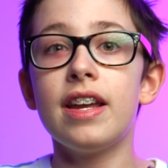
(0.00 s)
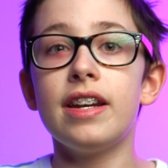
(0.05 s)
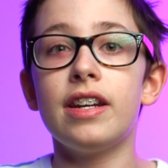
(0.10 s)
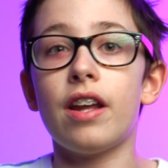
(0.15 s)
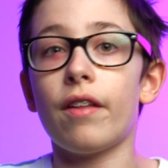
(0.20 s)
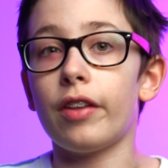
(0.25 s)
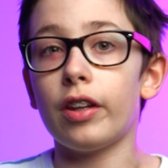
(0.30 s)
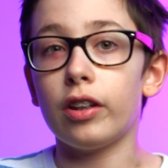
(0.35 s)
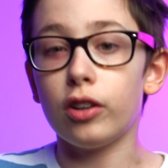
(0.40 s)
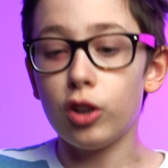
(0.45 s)

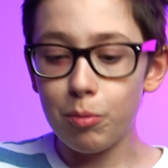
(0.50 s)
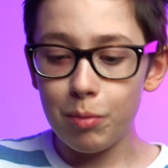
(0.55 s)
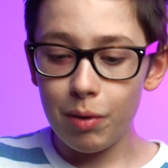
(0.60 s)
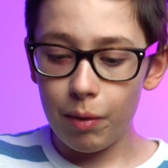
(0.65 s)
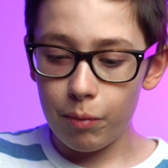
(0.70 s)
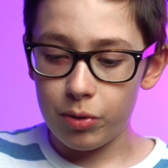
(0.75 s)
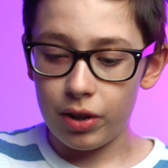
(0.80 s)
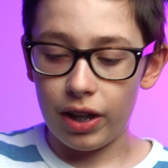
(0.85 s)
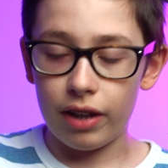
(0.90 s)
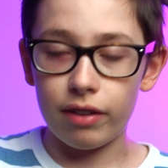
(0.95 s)
Now, the
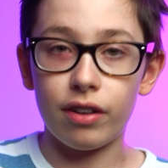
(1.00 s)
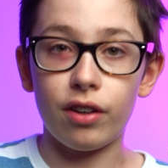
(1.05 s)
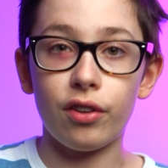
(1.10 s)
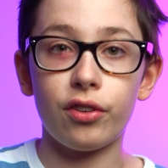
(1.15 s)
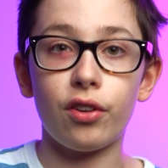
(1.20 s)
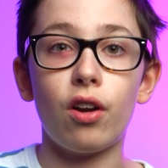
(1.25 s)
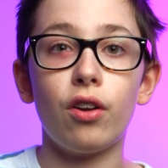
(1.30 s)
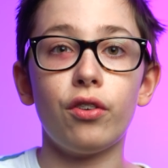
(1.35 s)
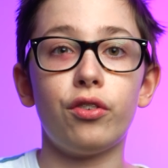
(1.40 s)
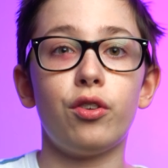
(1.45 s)
aluminum side
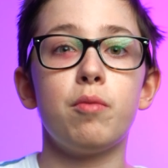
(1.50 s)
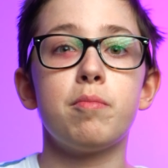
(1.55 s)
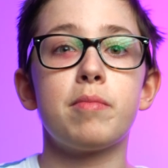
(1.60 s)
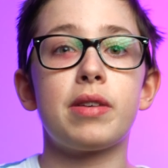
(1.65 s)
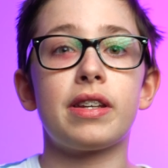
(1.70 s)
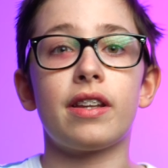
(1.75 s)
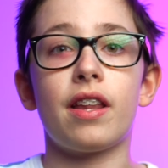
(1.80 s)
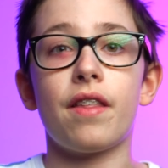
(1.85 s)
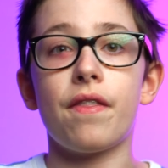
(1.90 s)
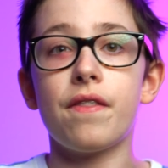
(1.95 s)
rails also
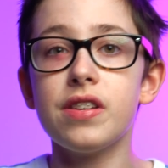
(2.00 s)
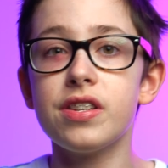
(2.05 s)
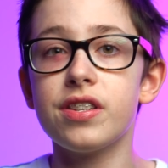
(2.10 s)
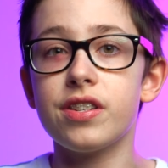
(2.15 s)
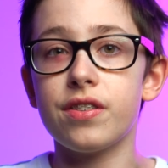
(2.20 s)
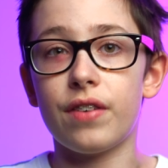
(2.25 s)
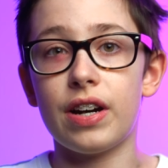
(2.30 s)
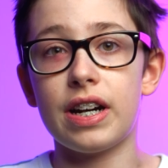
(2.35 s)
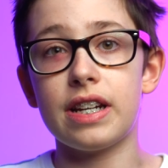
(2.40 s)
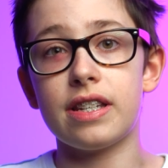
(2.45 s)
mean that this
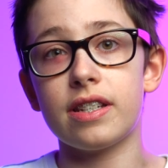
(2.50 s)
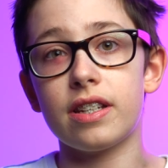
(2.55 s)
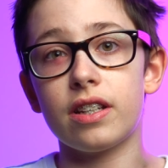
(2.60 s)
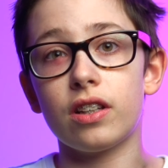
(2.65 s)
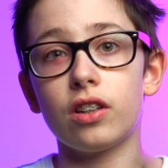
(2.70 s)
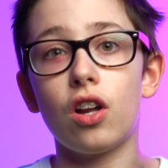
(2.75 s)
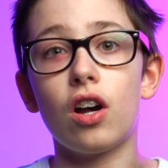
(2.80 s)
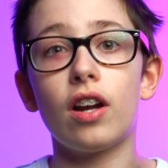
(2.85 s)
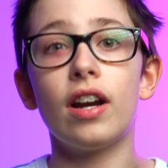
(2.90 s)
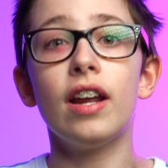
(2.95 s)
device is a
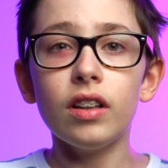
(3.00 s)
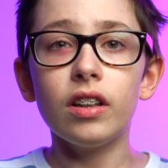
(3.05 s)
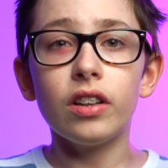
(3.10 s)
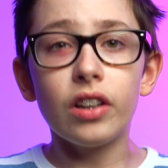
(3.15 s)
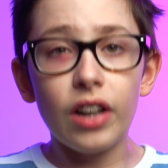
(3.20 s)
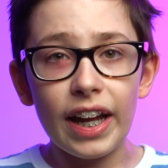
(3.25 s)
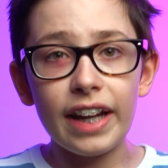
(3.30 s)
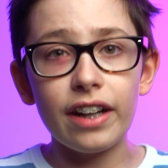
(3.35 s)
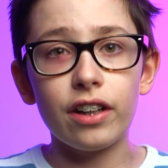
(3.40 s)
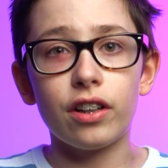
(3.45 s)
lot
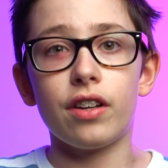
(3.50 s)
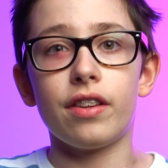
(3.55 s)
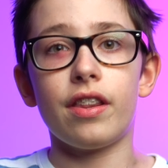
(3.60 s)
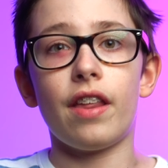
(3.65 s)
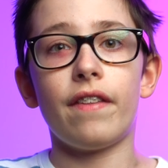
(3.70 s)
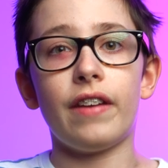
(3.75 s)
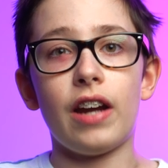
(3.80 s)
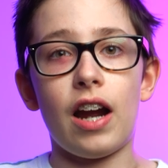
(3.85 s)
lighter than the